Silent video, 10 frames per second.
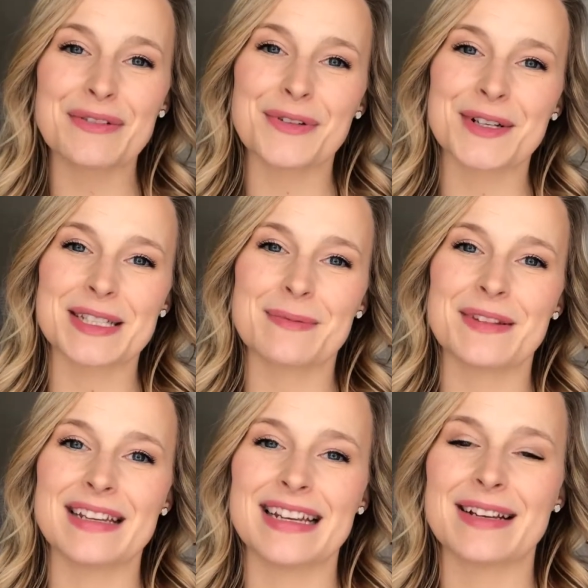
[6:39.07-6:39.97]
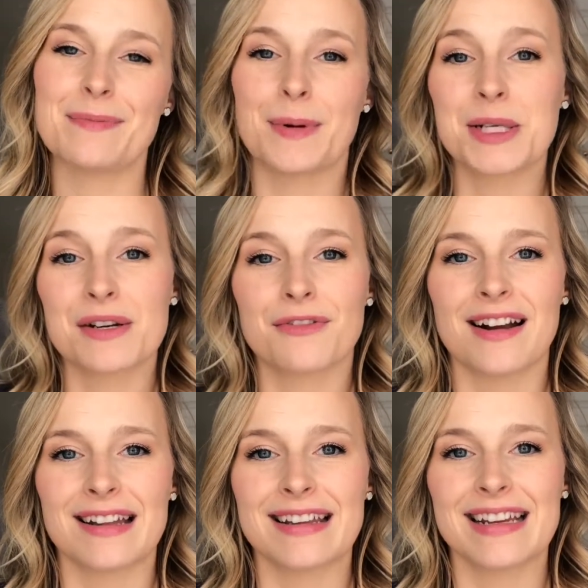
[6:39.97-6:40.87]
for something budget
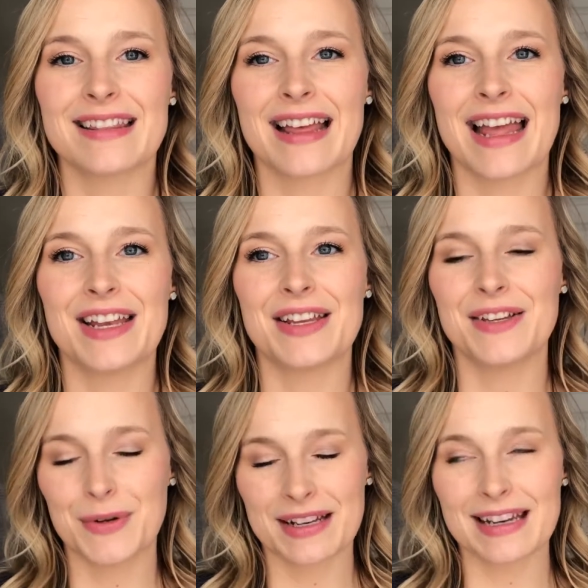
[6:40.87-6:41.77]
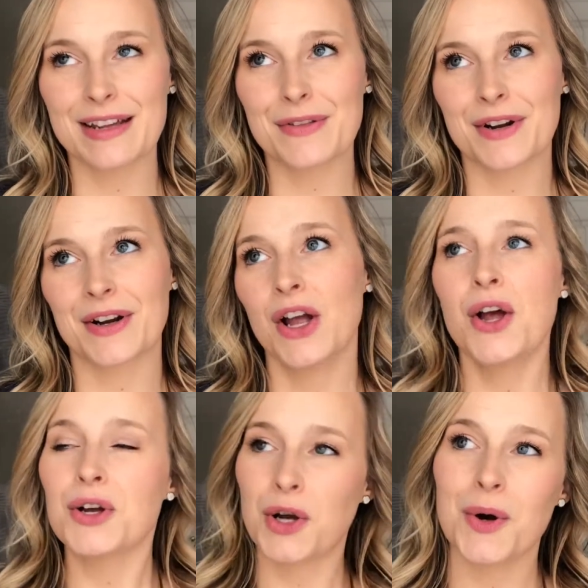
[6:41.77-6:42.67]
friendly, then you can either
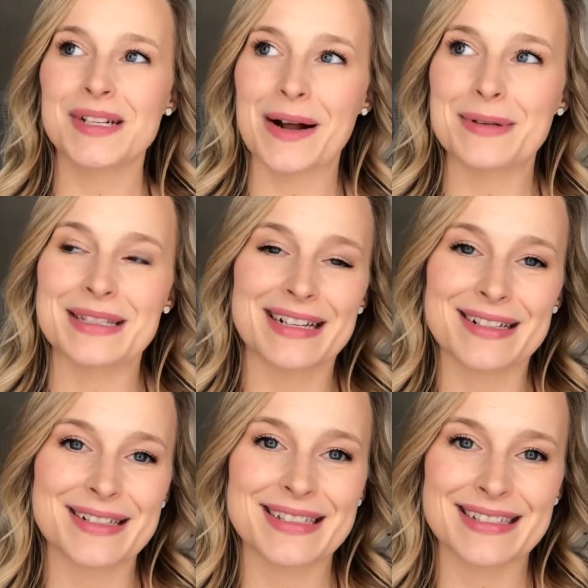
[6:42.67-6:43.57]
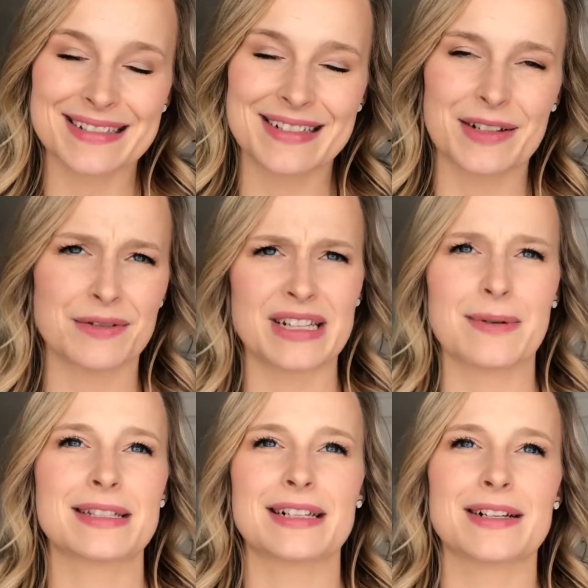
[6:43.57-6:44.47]
go downstairs,
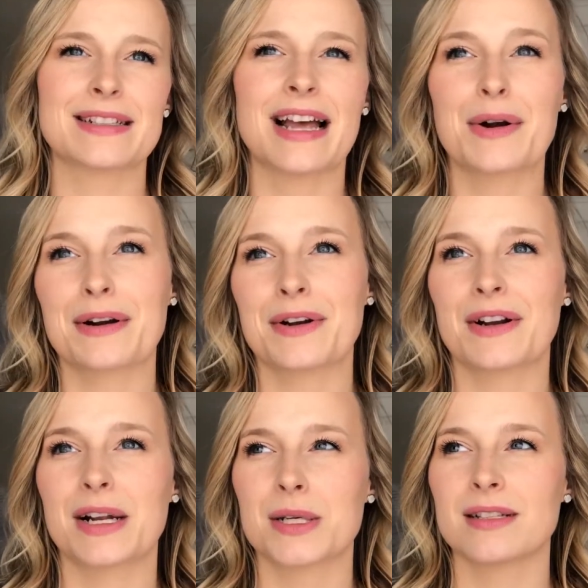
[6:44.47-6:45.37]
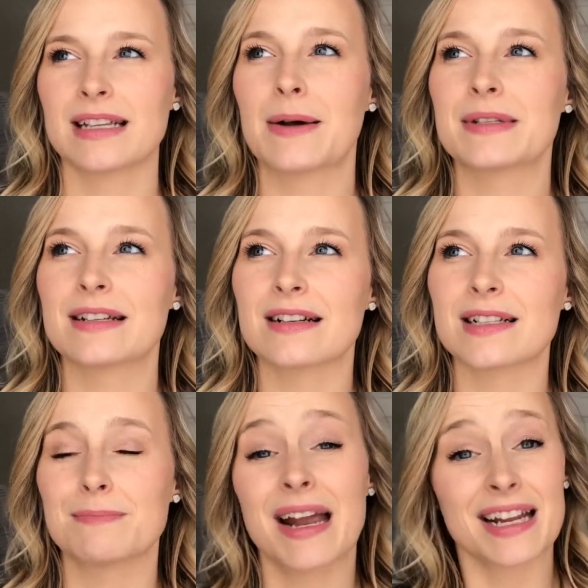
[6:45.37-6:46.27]
how do I know your kitchen's
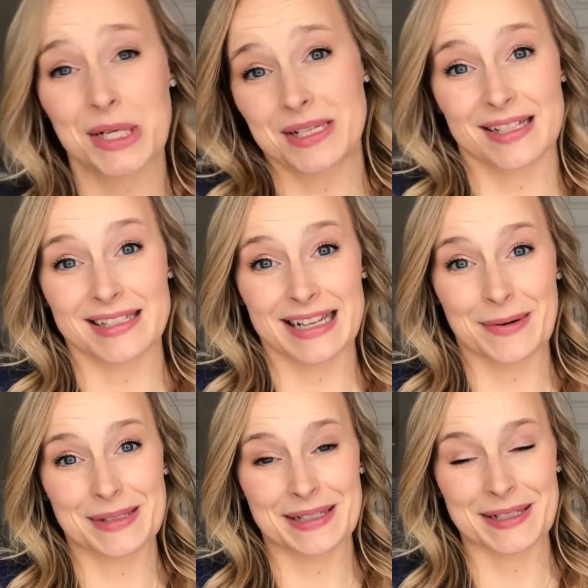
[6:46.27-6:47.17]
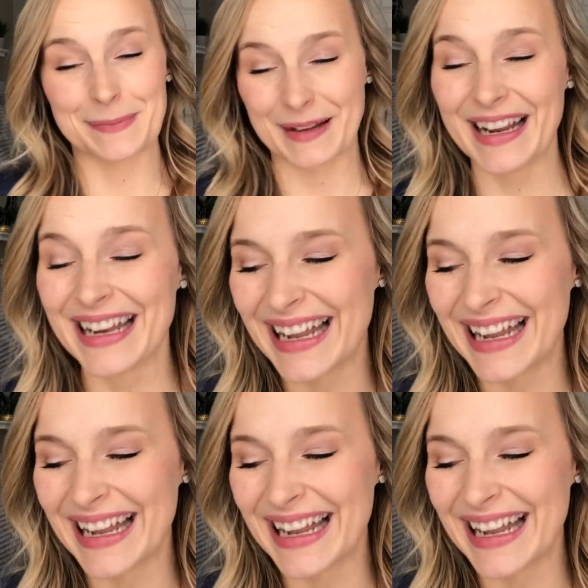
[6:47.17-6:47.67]
downstairs? My kitchen is downstairs, but